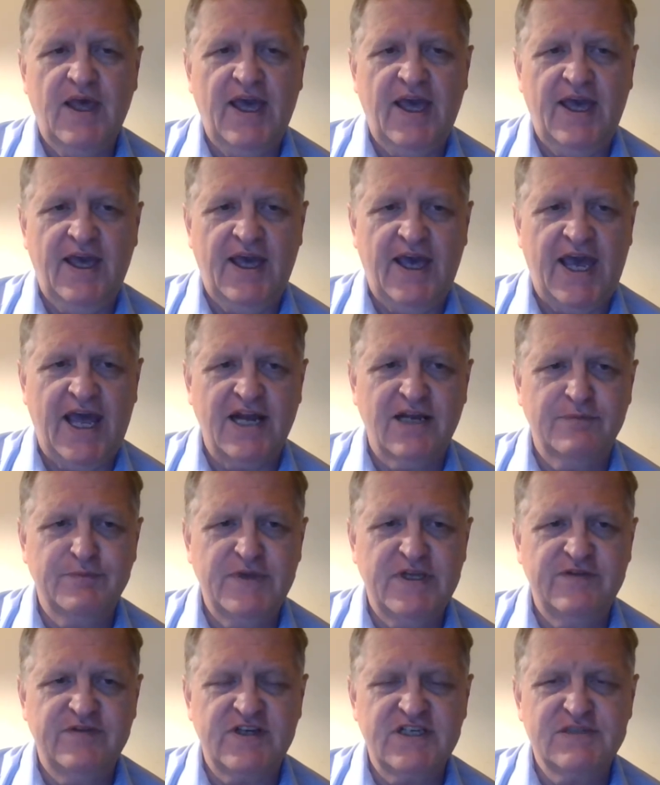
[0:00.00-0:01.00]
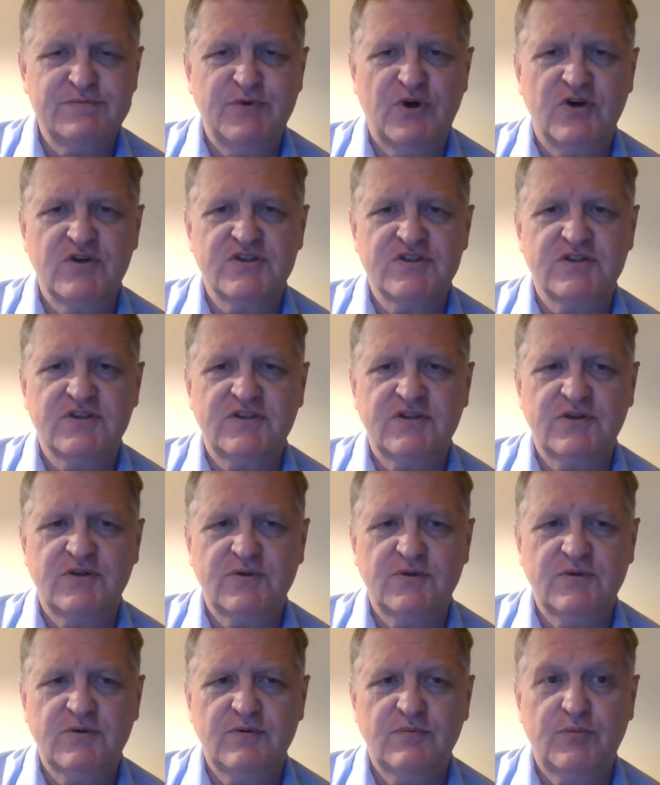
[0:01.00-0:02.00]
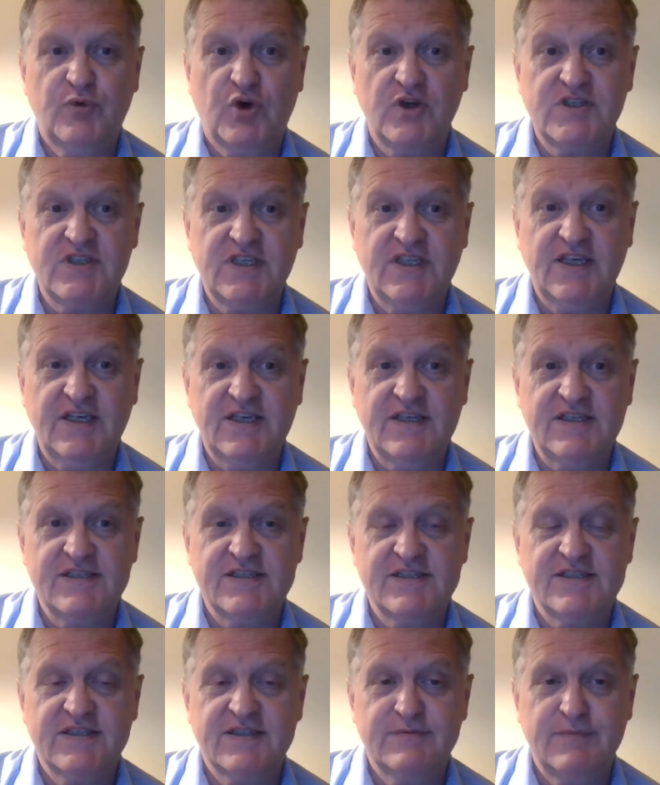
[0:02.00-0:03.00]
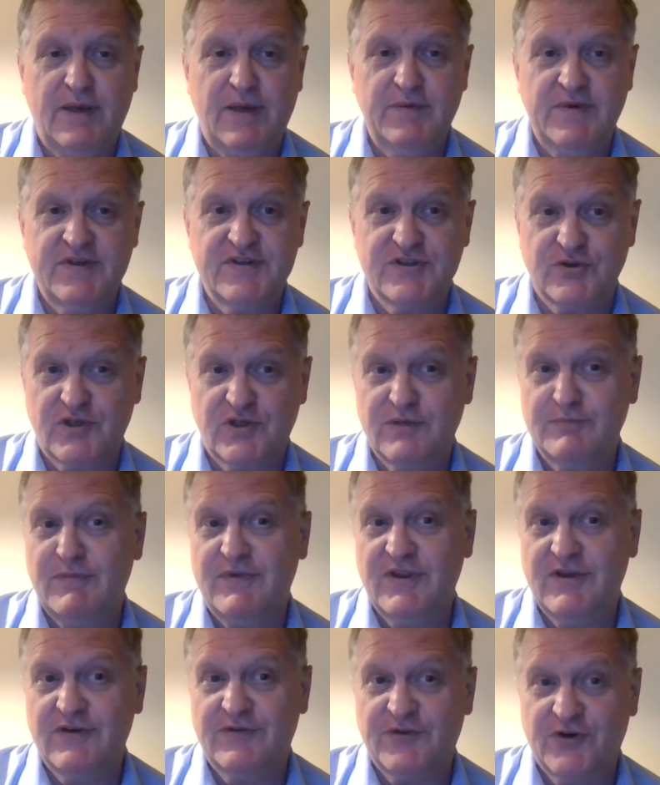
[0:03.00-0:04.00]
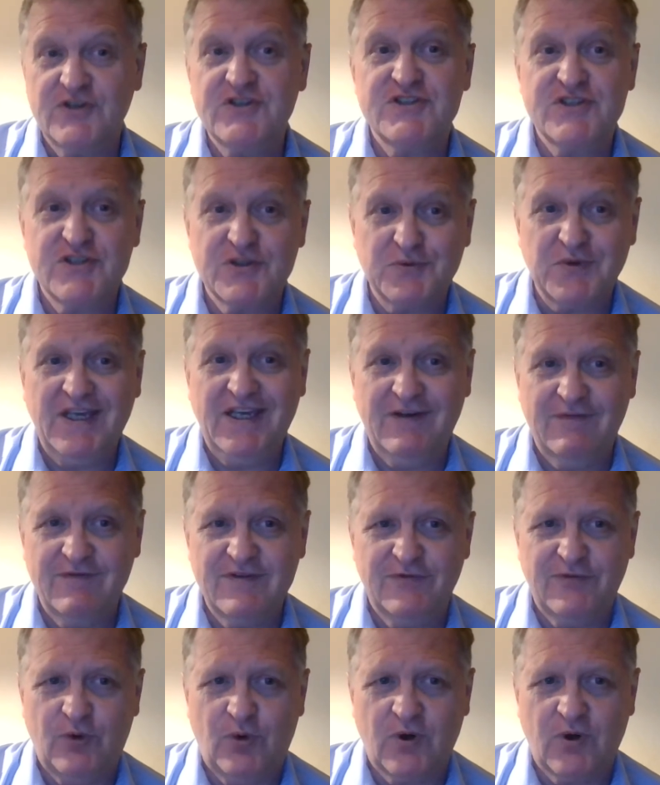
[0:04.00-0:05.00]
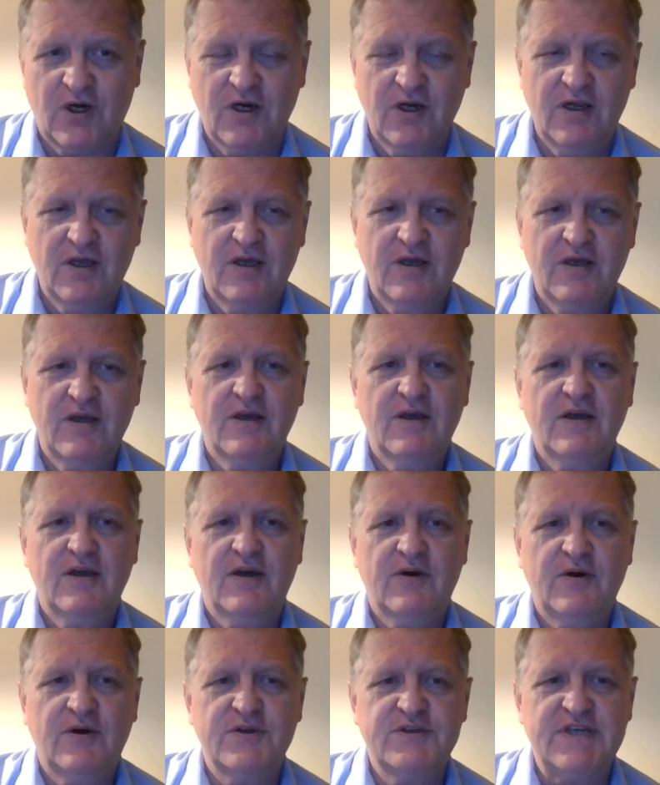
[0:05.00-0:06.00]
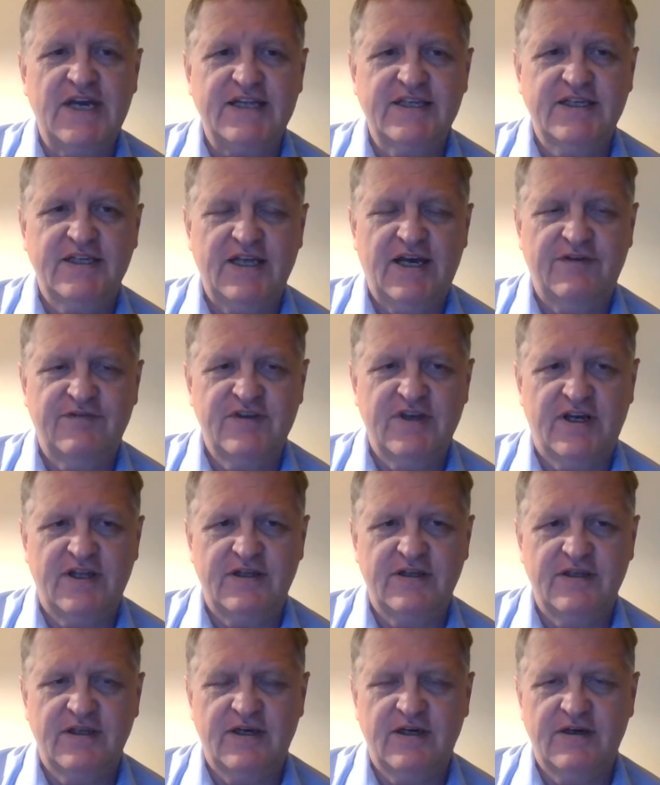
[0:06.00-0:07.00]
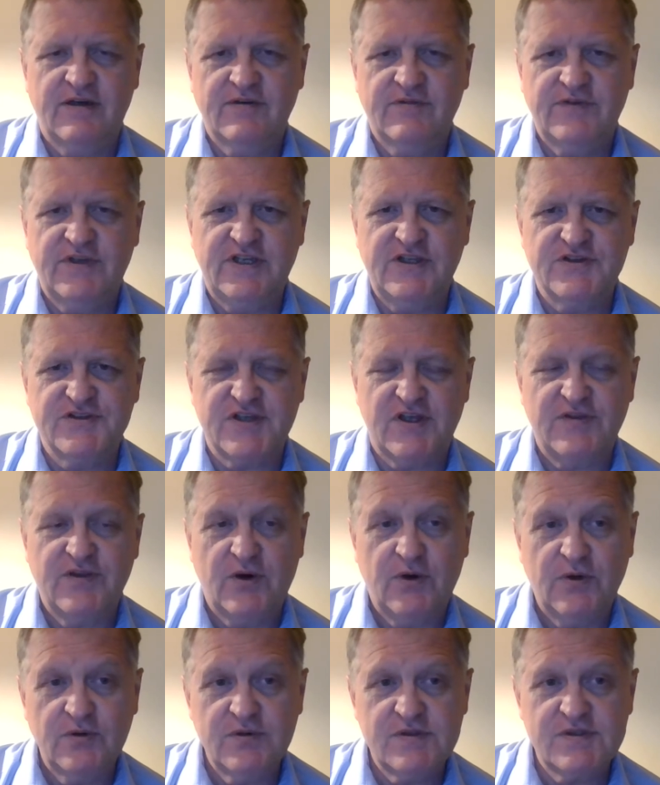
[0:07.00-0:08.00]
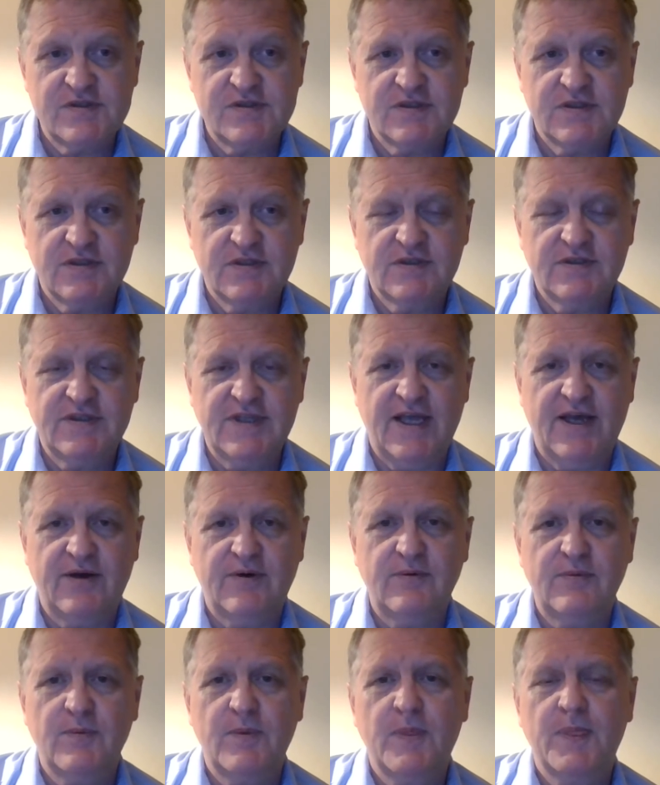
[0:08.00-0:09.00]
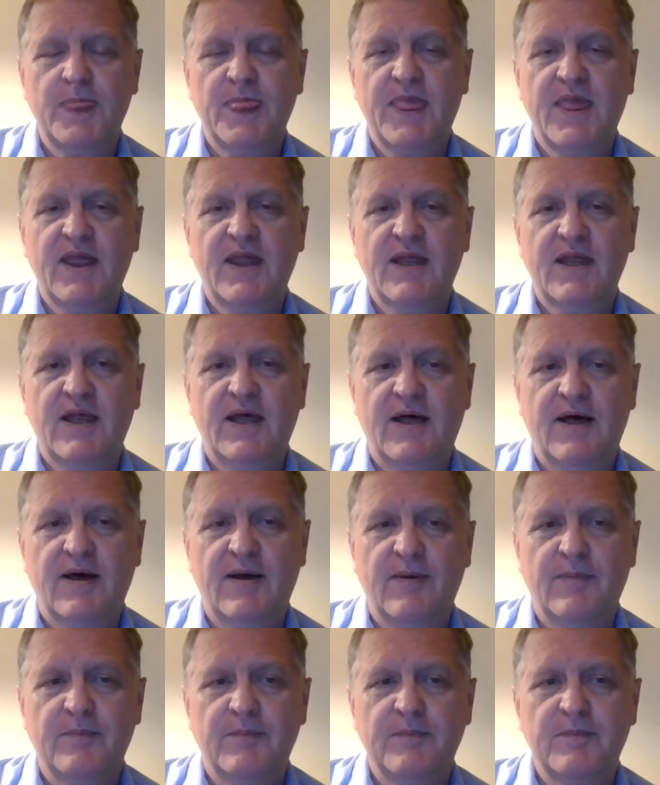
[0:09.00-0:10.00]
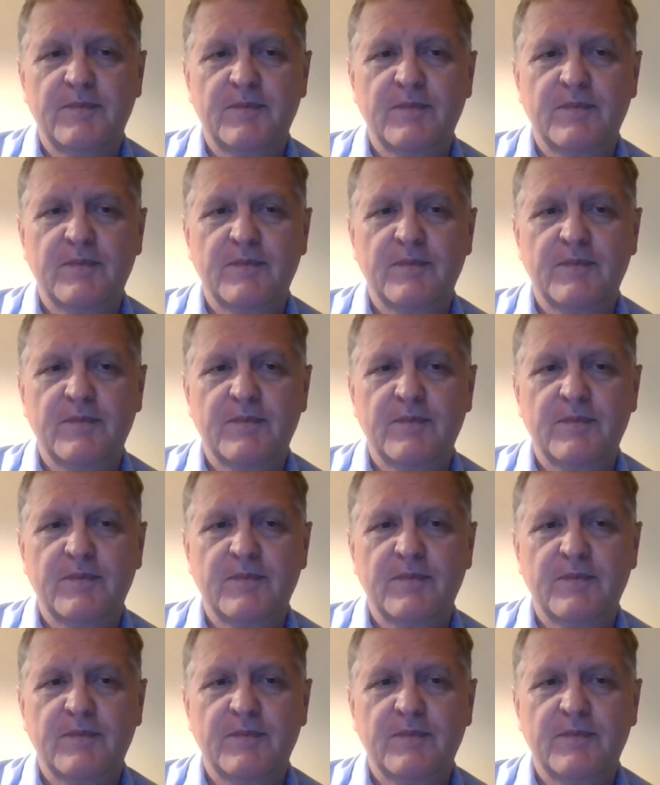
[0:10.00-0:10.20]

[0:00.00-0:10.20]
had a bit of exposure to Portuguese, and maybe he's learned the first three of the four, which I did. I've done videos on those now. Um,